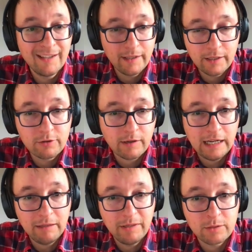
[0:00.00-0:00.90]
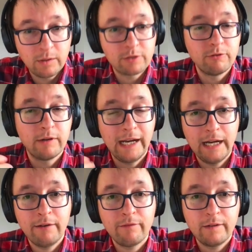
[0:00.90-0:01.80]
into Cademy as well, so you
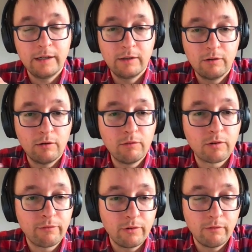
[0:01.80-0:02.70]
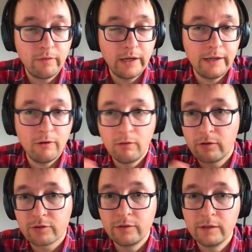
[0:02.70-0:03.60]
have an overview of all
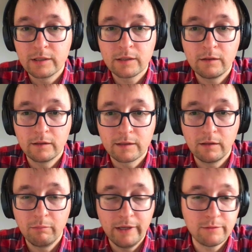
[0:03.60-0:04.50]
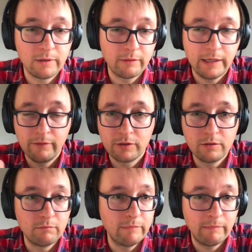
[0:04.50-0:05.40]
your students in a single place without having to
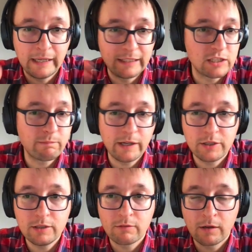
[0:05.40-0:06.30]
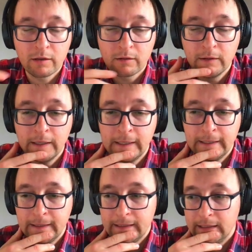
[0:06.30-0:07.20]
manage spreadsheets or
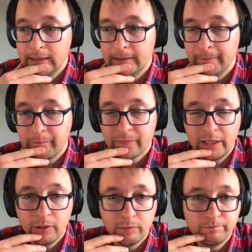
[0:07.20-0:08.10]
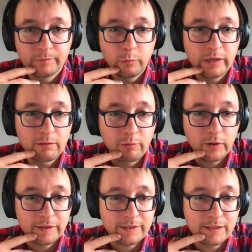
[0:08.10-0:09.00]
other weird
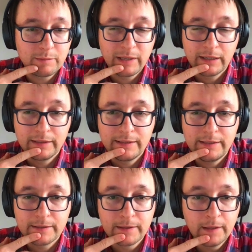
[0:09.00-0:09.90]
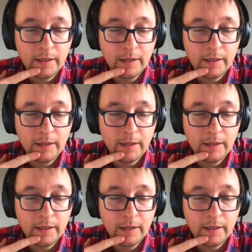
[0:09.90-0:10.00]
processes behind the scenes.